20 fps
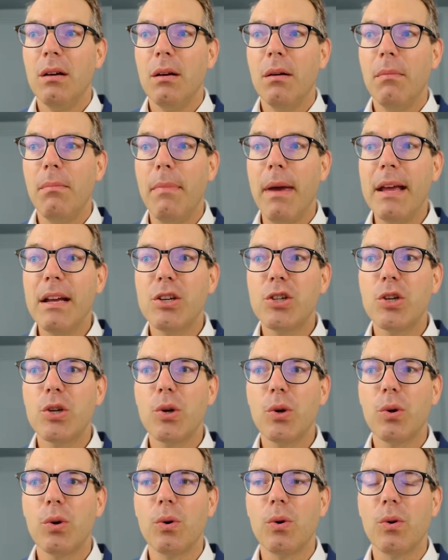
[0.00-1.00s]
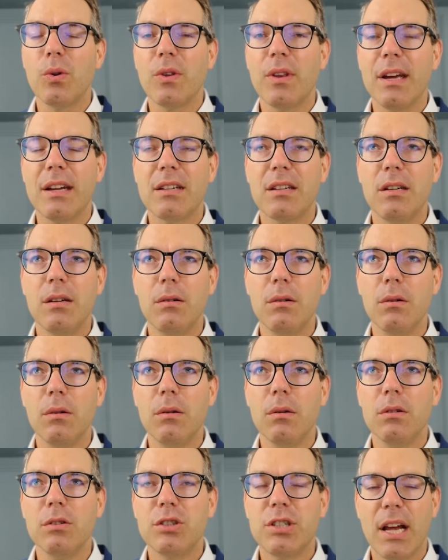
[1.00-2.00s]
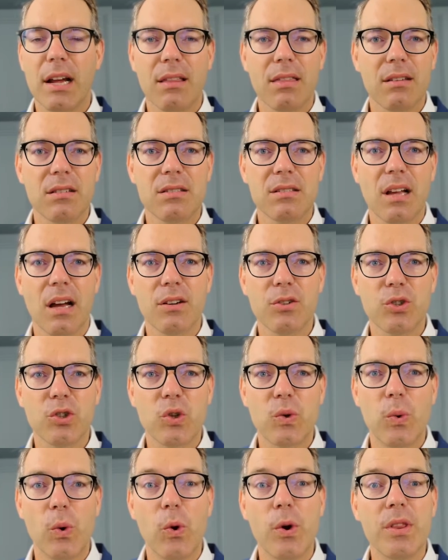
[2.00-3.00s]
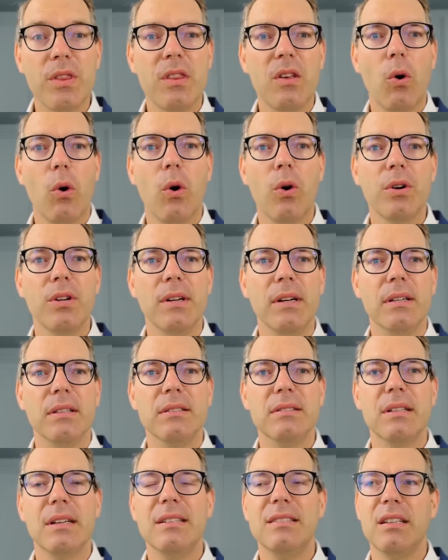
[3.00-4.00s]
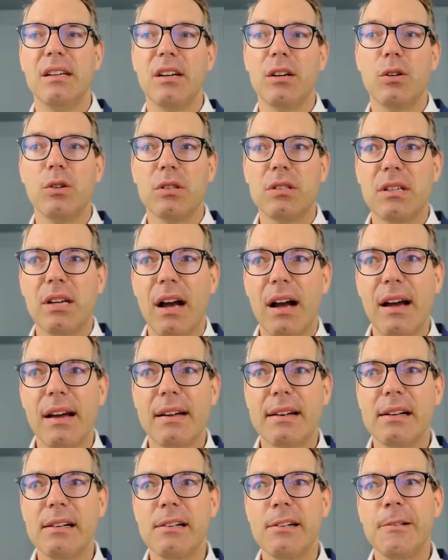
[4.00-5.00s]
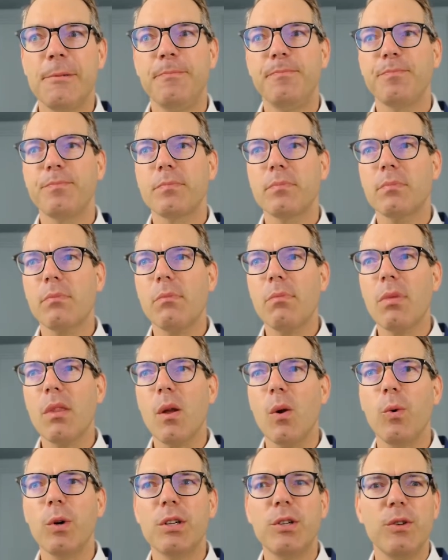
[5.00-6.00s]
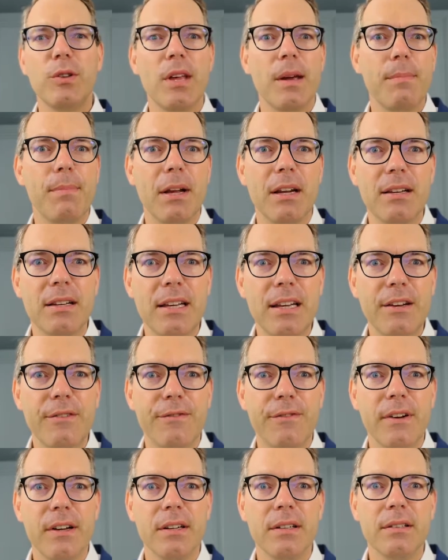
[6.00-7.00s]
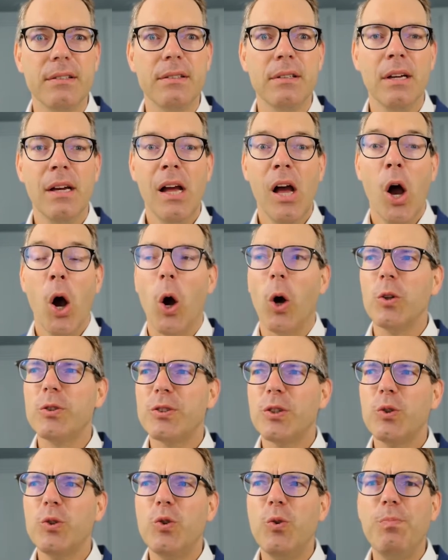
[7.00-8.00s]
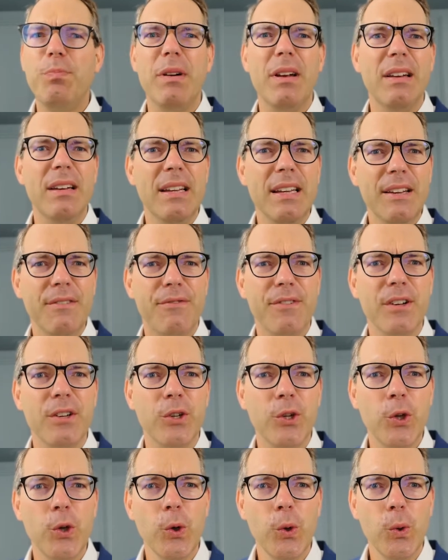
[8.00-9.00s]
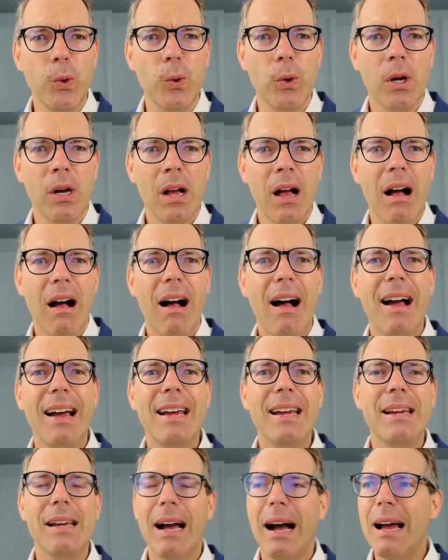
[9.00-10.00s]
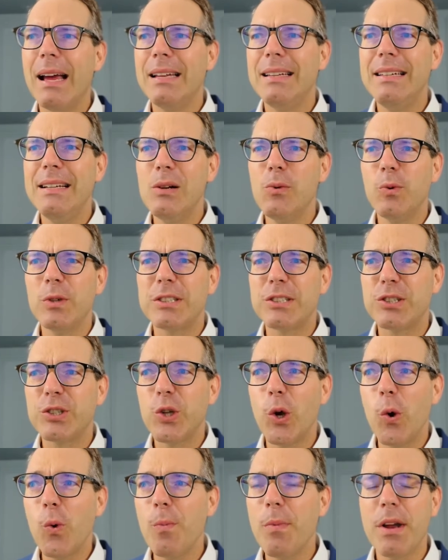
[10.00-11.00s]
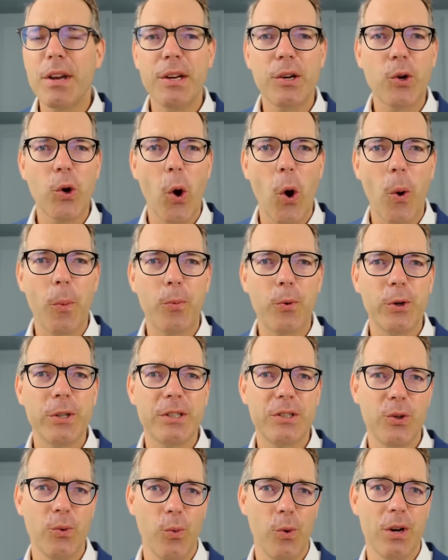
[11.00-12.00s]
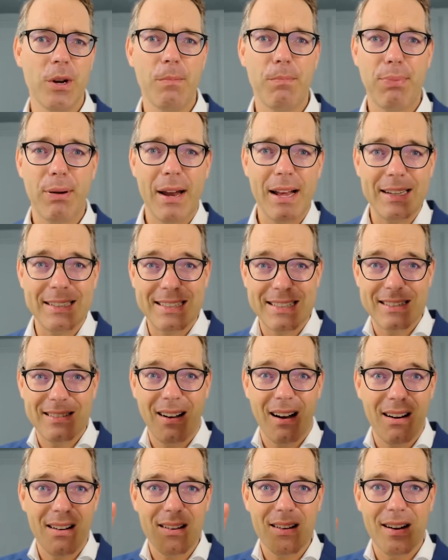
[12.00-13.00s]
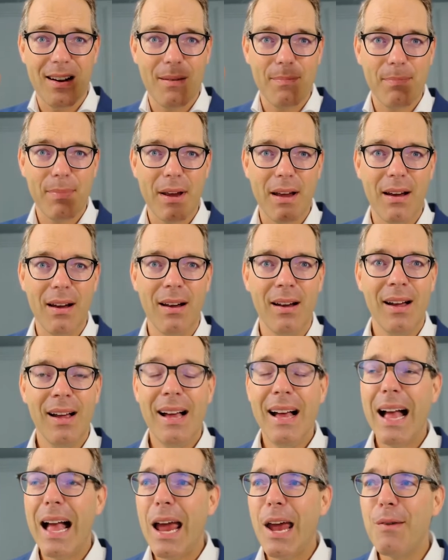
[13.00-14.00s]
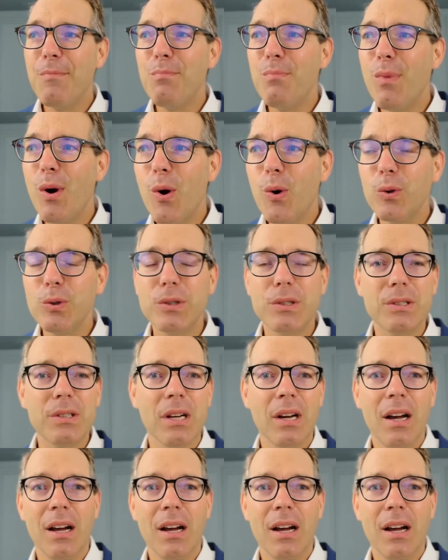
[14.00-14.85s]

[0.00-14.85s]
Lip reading: make sure that you check the status quo in the audience. Is it a good title? What do they believe in? Also, do believe in you. I deal with so many corporates who want to play startup, yeah, and most